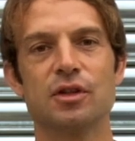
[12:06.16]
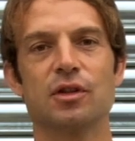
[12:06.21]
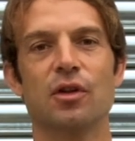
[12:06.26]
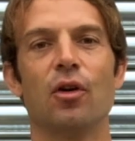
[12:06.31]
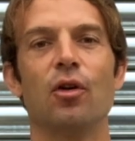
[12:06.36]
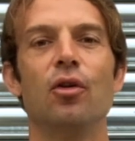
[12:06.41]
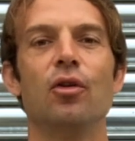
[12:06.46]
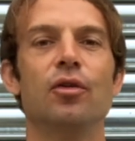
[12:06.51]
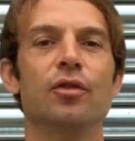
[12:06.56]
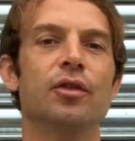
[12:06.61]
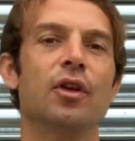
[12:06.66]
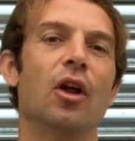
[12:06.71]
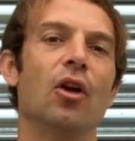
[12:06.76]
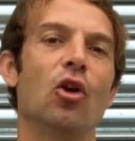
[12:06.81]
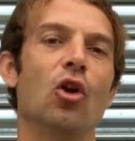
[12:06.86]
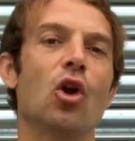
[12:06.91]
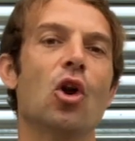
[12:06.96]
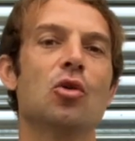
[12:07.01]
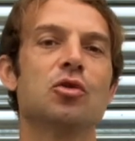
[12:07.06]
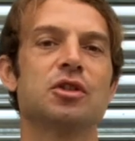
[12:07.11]
on
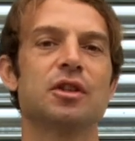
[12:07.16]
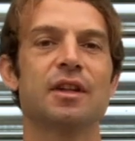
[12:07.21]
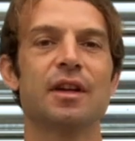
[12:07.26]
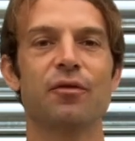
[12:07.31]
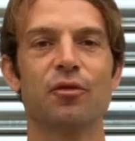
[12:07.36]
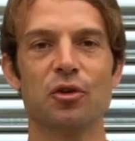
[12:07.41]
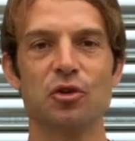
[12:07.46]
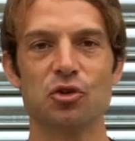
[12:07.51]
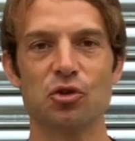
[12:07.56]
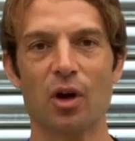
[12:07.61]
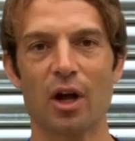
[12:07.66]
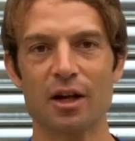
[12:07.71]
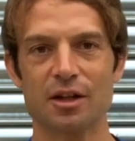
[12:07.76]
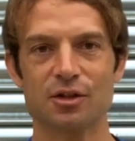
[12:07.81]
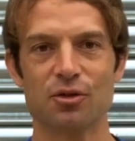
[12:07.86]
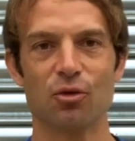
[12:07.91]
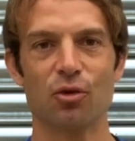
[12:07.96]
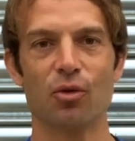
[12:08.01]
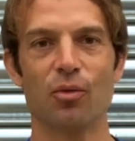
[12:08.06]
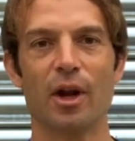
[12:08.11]
loads of different tracks
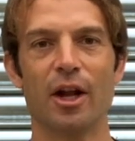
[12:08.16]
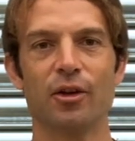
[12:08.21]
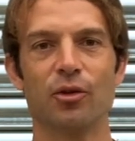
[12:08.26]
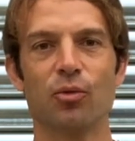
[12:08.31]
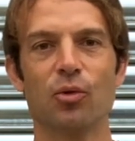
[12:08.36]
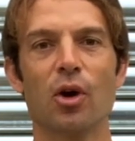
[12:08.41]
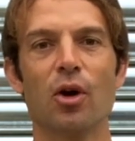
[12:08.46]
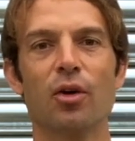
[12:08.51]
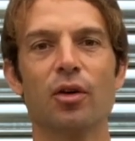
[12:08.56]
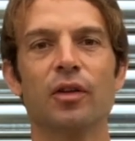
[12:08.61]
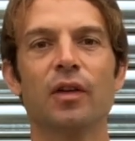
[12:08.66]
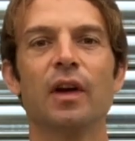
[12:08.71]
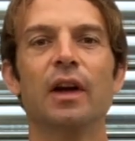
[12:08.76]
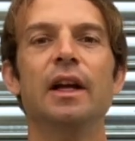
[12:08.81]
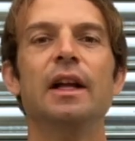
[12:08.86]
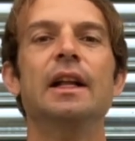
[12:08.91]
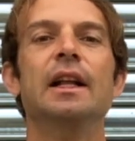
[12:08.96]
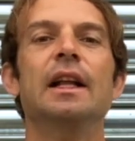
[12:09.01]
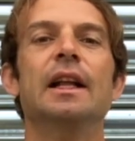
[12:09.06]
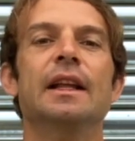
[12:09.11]
all around the world,
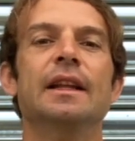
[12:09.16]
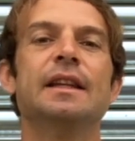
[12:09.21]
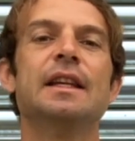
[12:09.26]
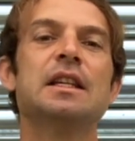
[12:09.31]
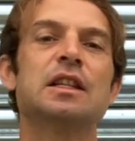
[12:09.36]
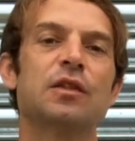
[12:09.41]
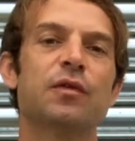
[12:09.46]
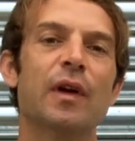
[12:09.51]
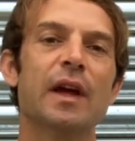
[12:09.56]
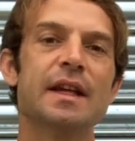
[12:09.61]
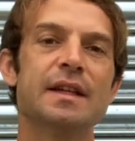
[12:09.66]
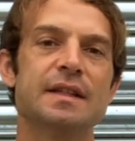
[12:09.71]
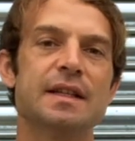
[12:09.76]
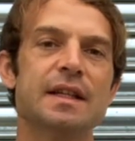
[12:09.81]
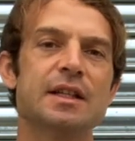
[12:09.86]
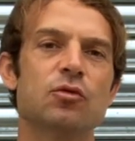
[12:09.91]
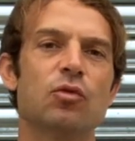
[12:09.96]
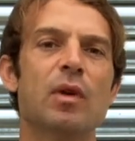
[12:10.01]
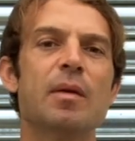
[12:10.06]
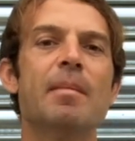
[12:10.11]
these phases
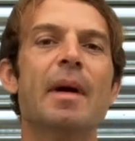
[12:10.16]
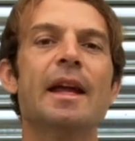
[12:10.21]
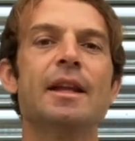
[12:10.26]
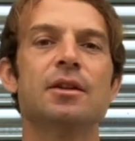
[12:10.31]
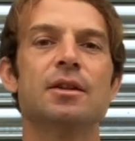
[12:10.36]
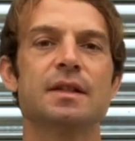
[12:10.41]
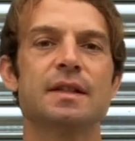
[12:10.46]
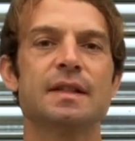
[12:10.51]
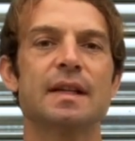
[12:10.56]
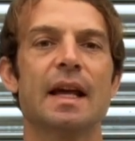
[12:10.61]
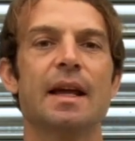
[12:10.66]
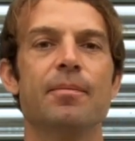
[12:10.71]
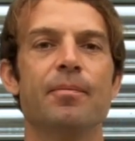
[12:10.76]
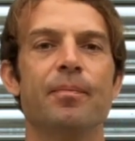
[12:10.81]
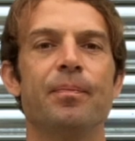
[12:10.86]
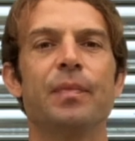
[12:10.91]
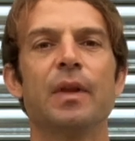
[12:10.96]
remain the same.